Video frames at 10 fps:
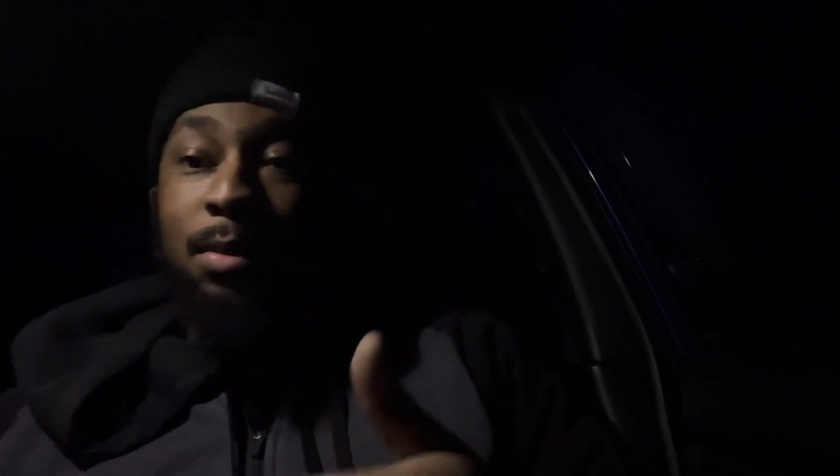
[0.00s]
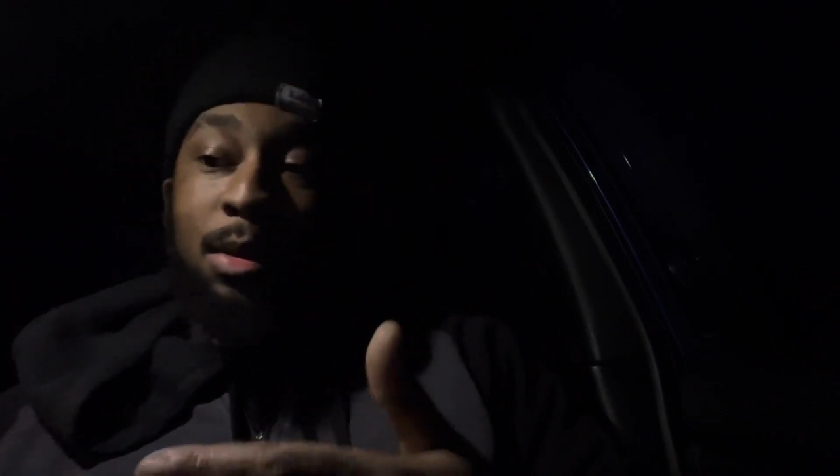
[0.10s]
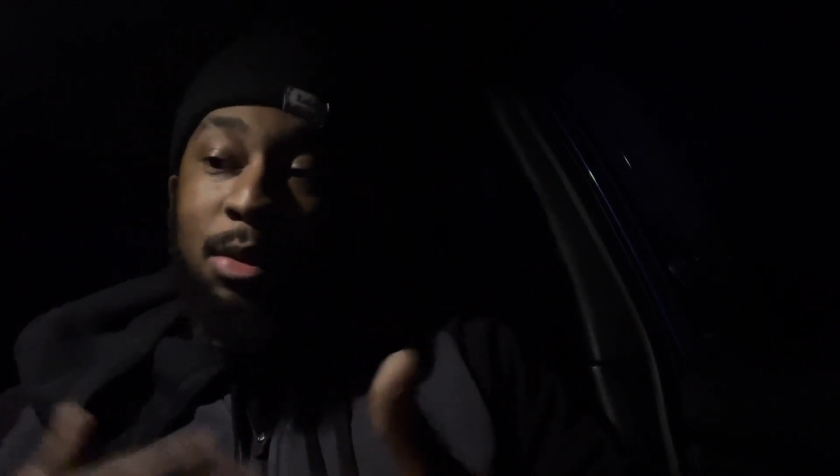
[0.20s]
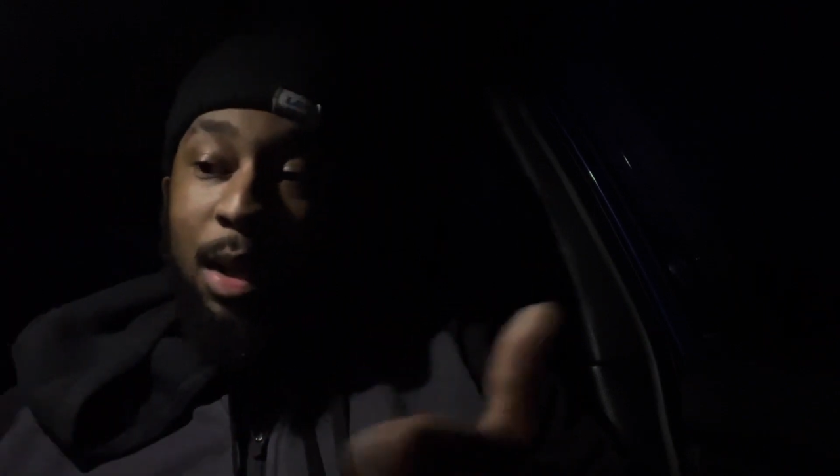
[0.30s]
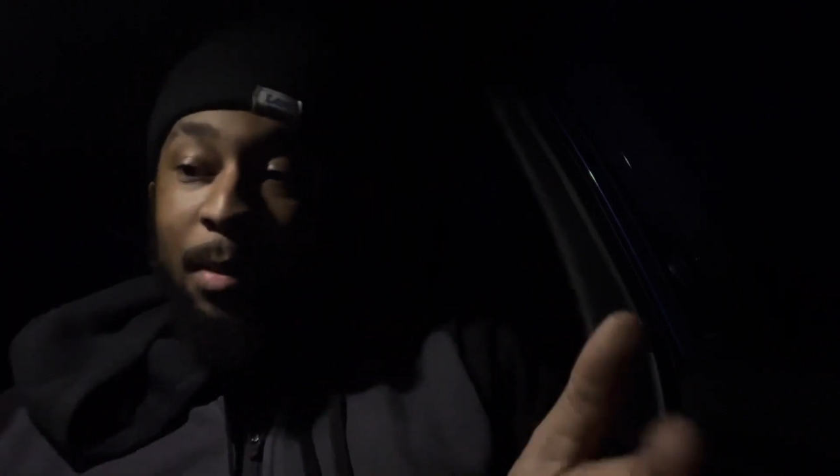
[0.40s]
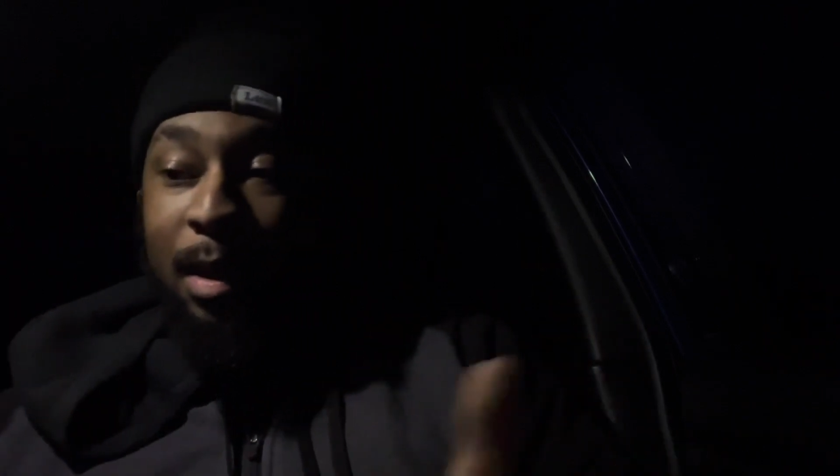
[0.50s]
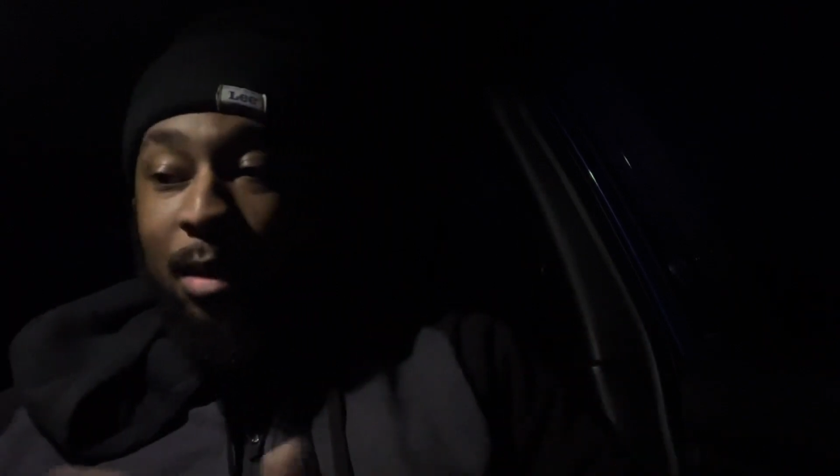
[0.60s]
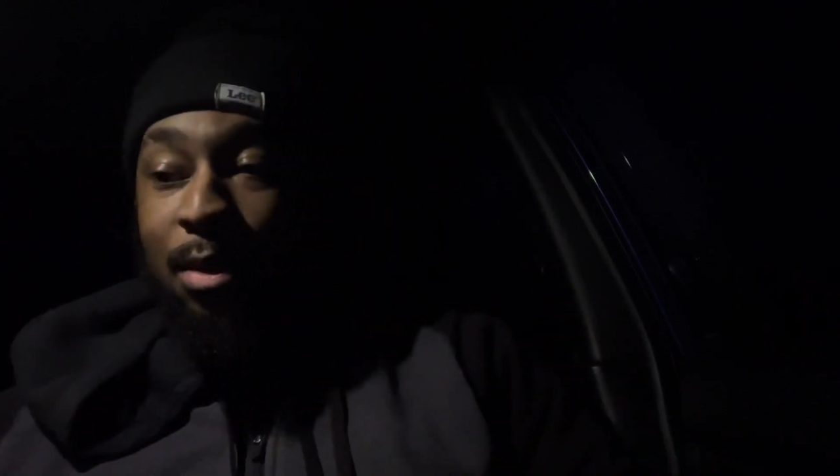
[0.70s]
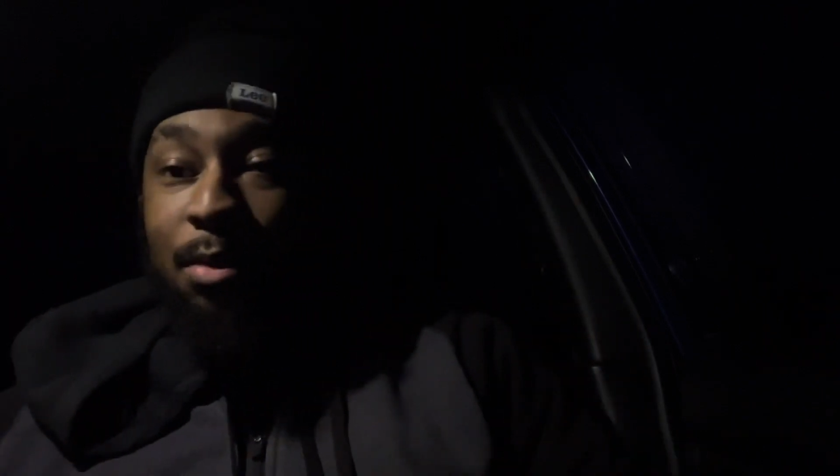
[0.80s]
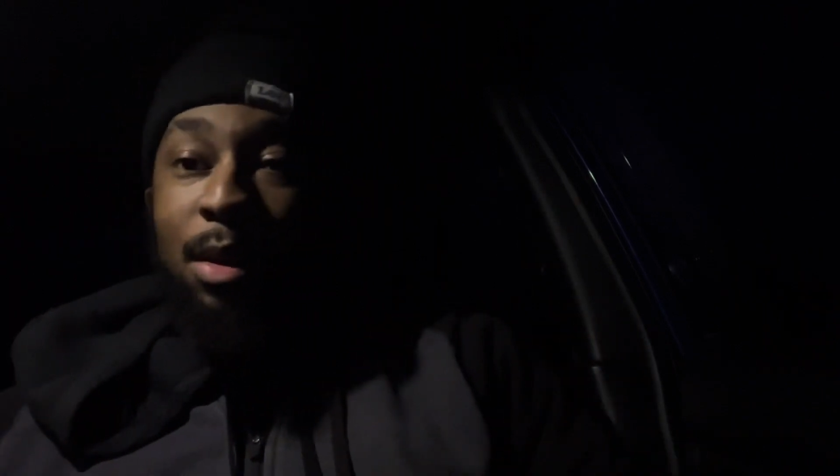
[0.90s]
We're gonna try and make
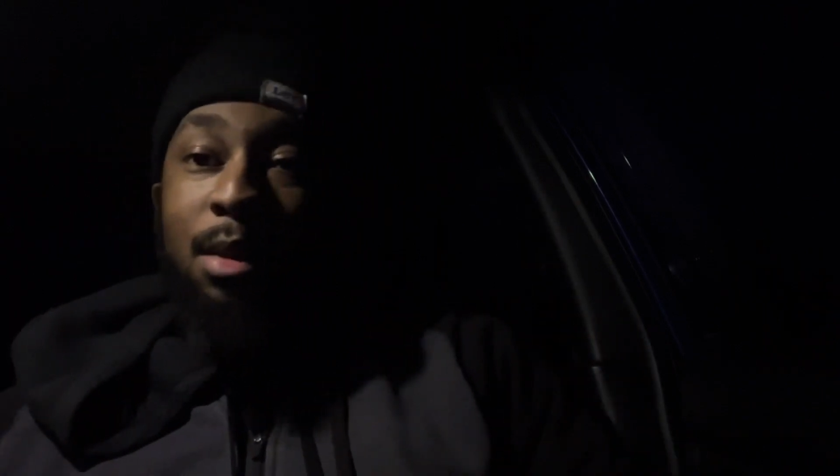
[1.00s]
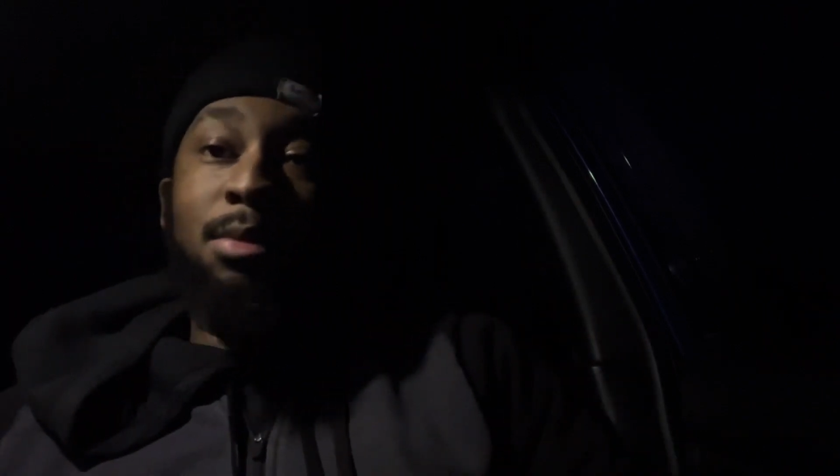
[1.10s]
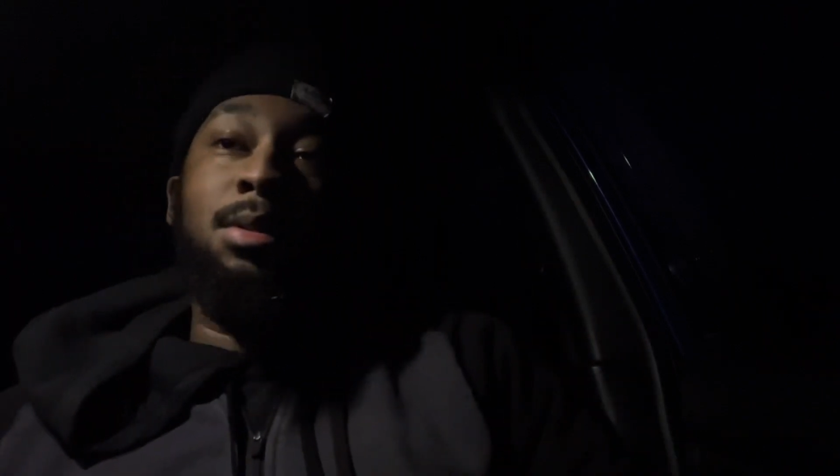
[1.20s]
it do what it do.